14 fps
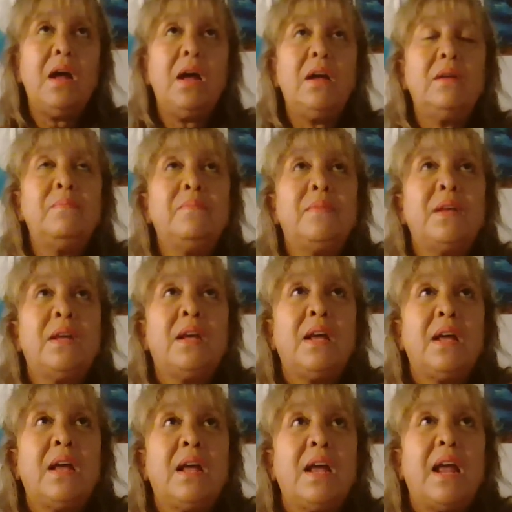Um,
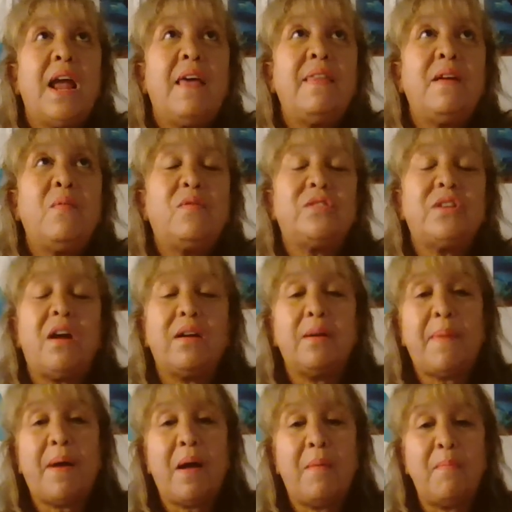and then we'll talk
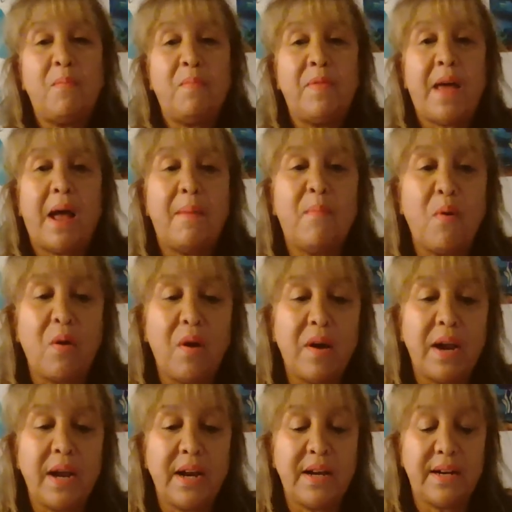about that more
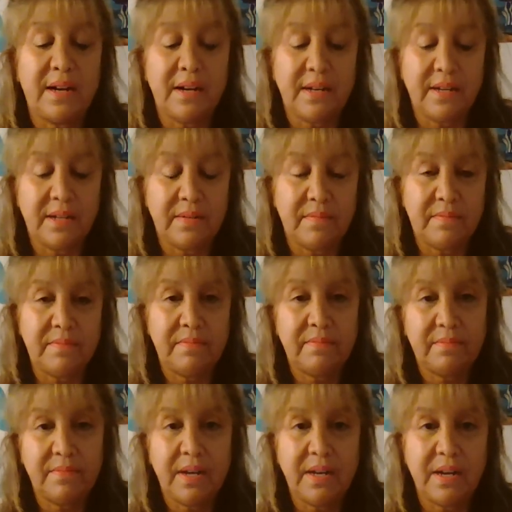in
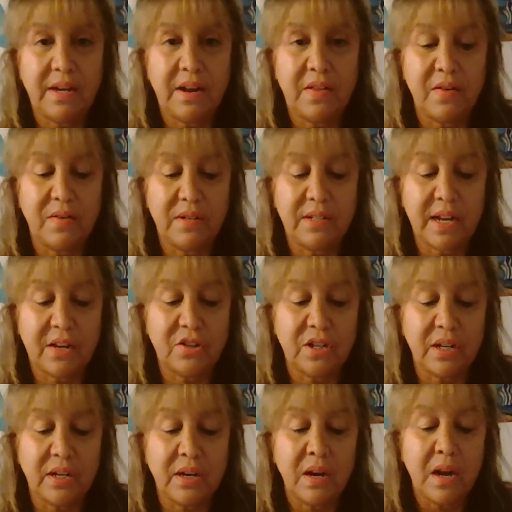another
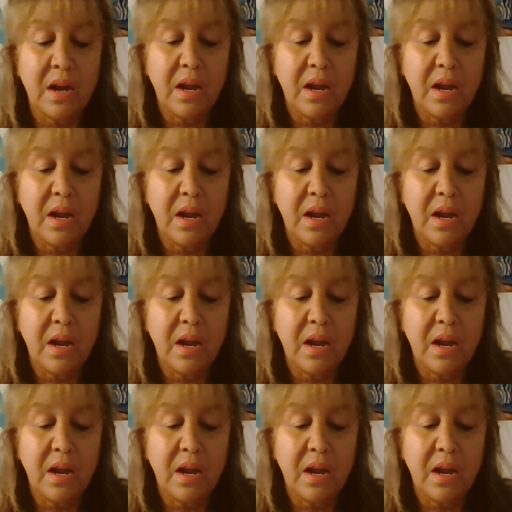session.